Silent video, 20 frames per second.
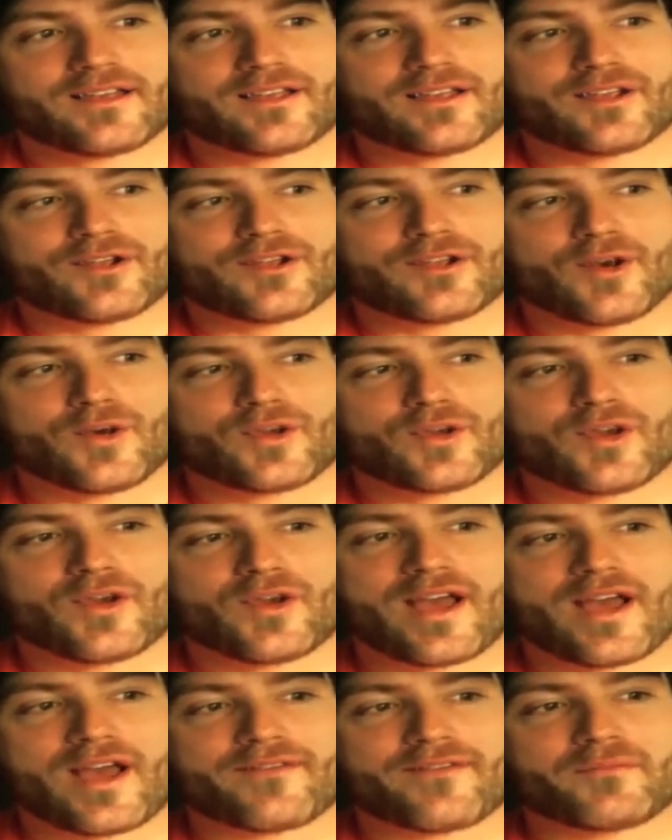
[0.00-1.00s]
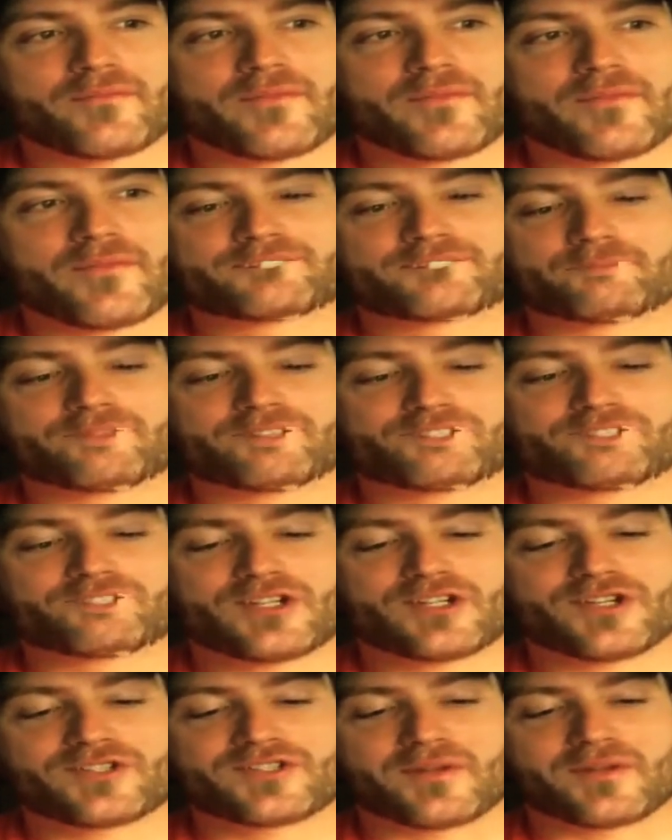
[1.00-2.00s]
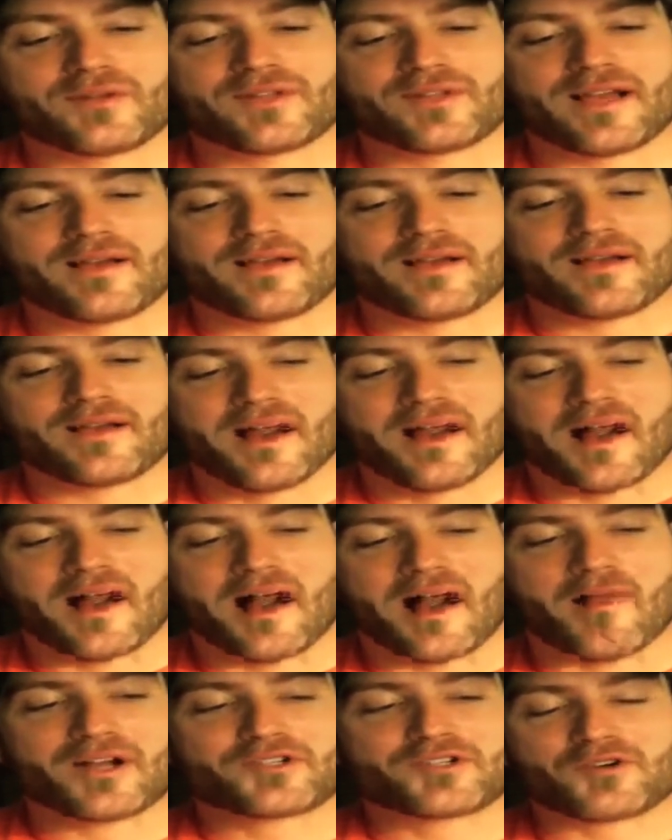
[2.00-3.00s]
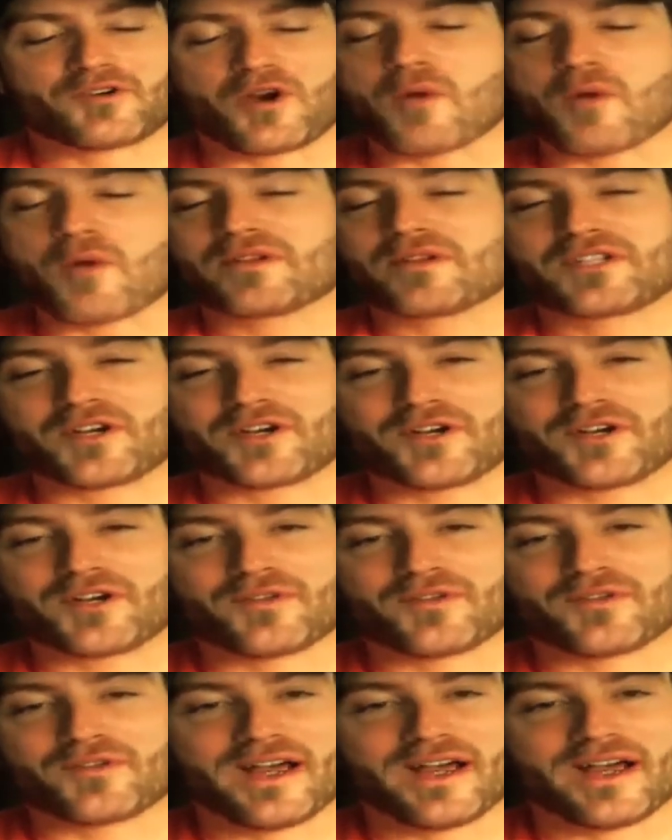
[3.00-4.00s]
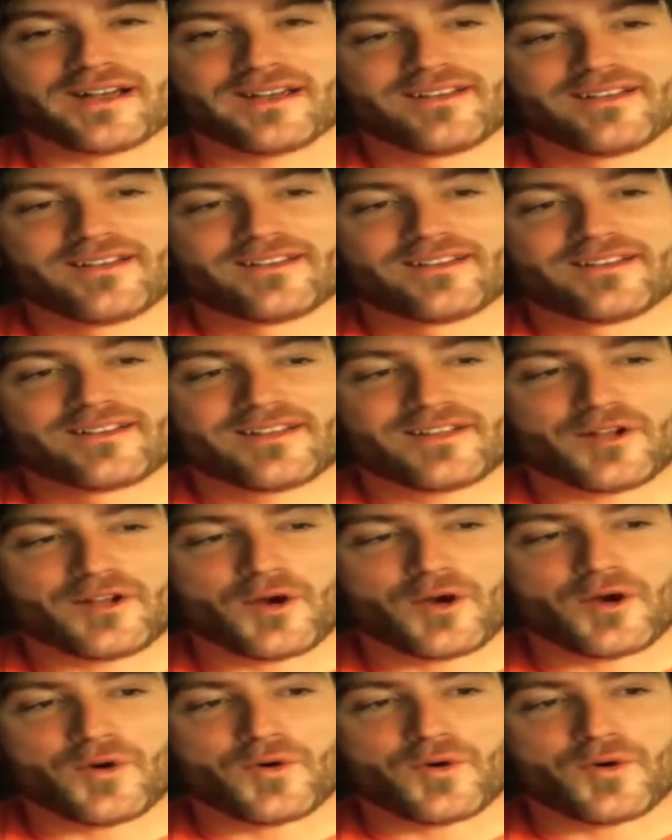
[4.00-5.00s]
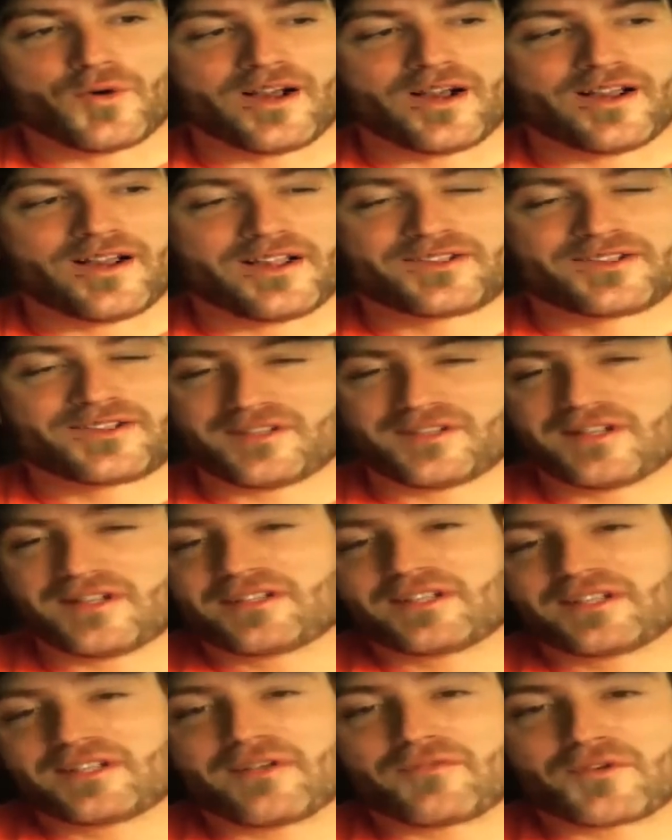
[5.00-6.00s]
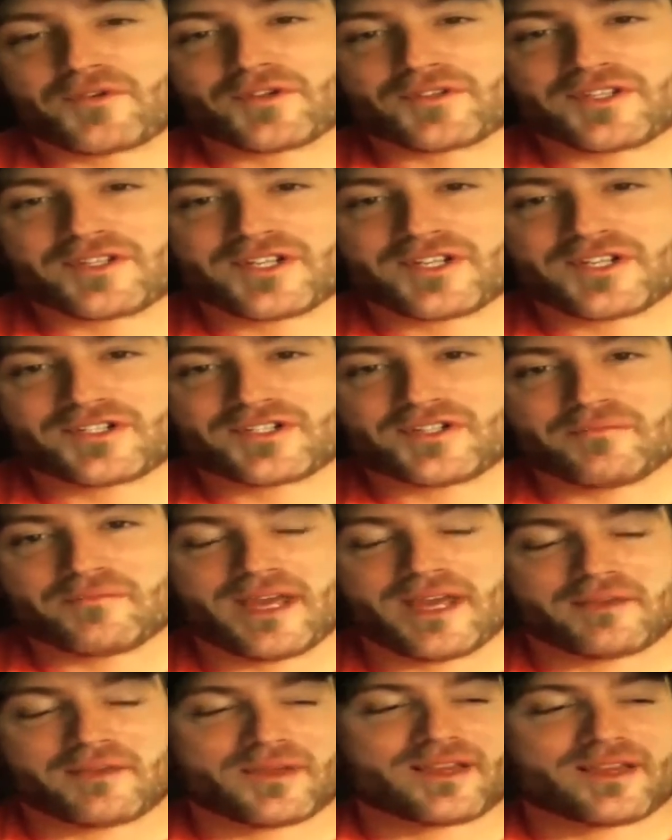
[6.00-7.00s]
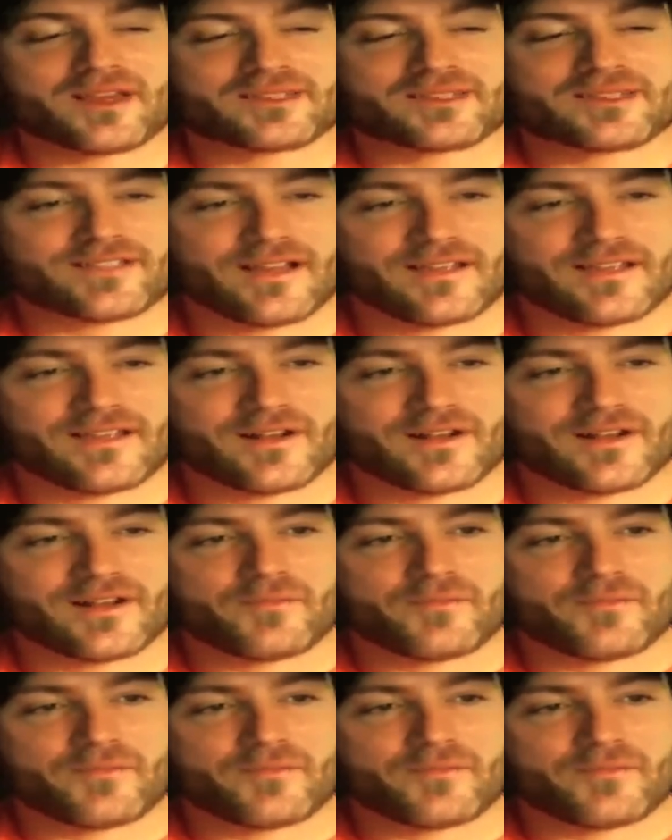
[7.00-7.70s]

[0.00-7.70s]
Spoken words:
you have to make some decisions sometimes about your own material that it's a difficult decision to make, because I